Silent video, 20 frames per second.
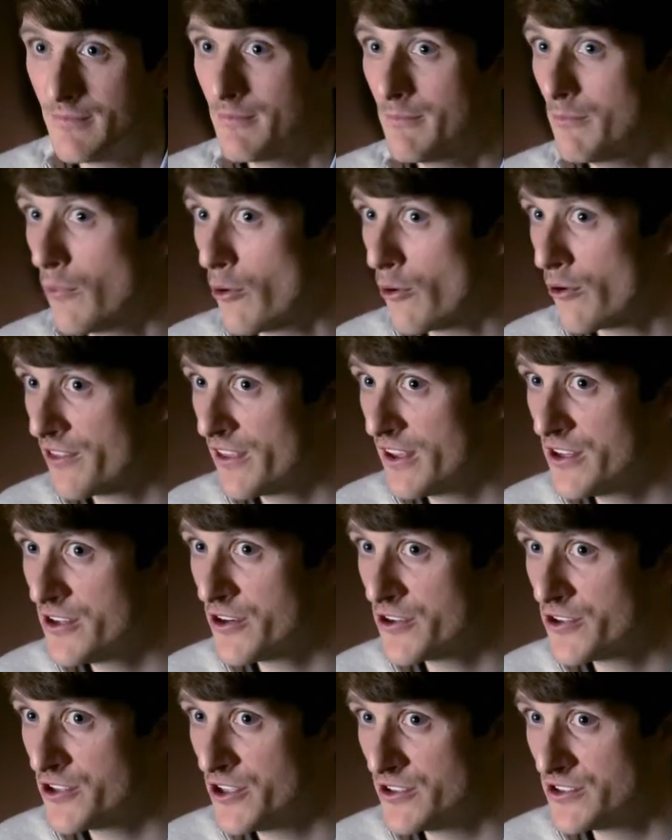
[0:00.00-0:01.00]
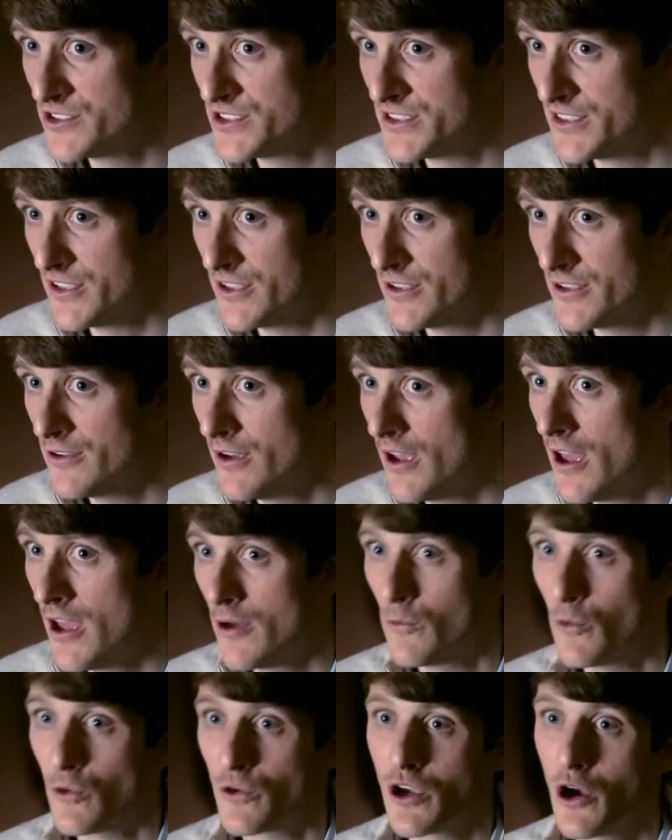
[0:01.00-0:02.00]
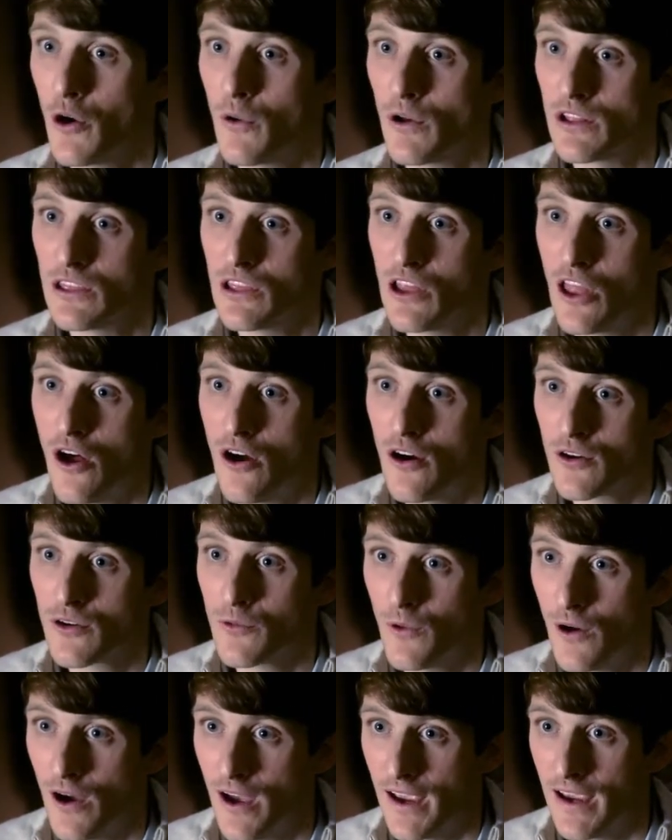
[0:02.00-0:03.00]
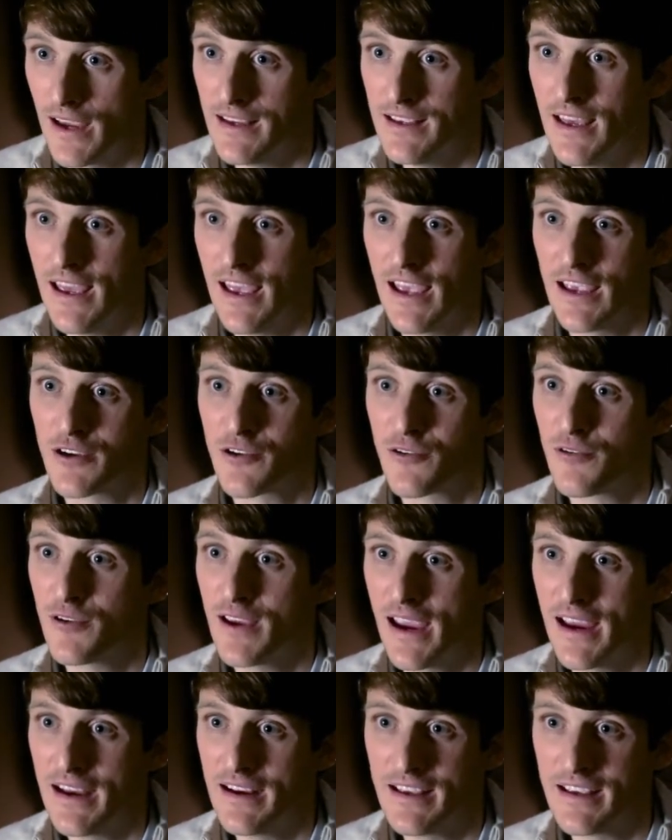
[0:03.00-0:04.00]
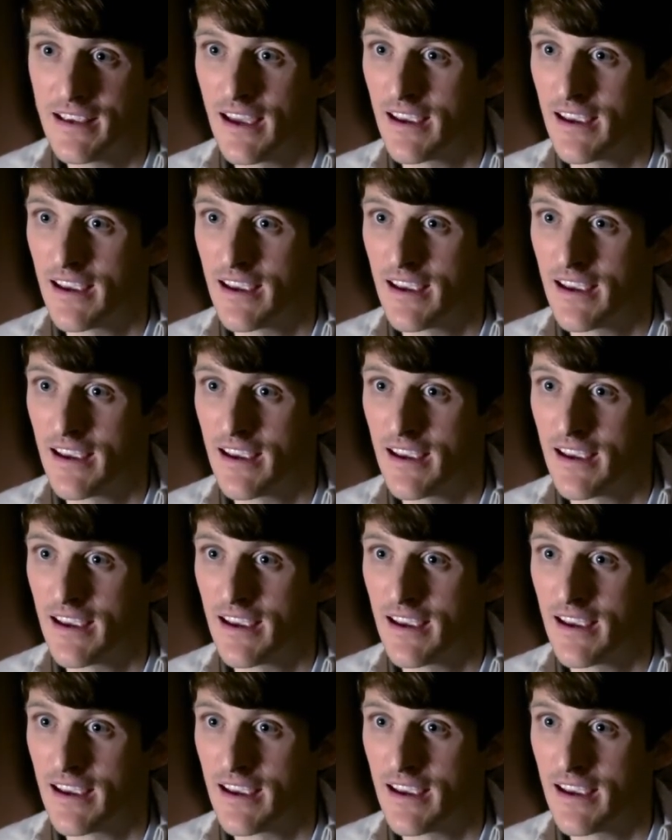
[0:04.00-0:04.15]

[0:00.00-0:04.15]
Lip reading: more than you're used to, will go a long way in creating